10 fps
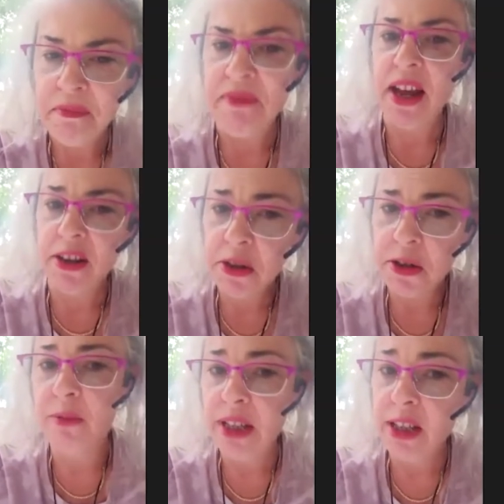I'm not
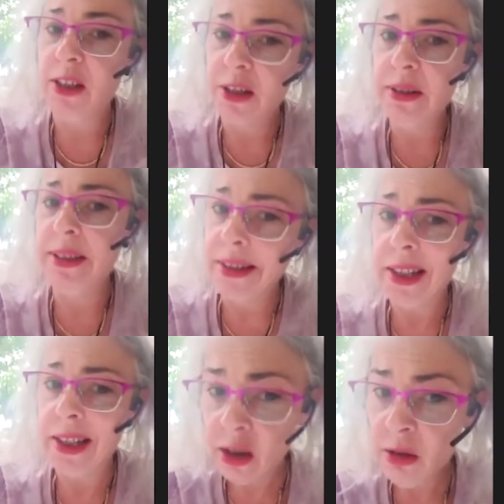sure we can do it in a
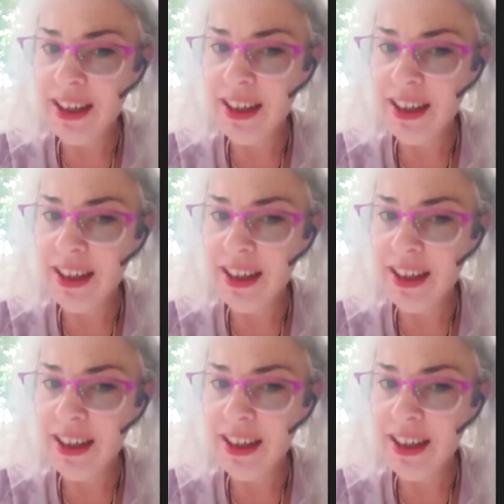year.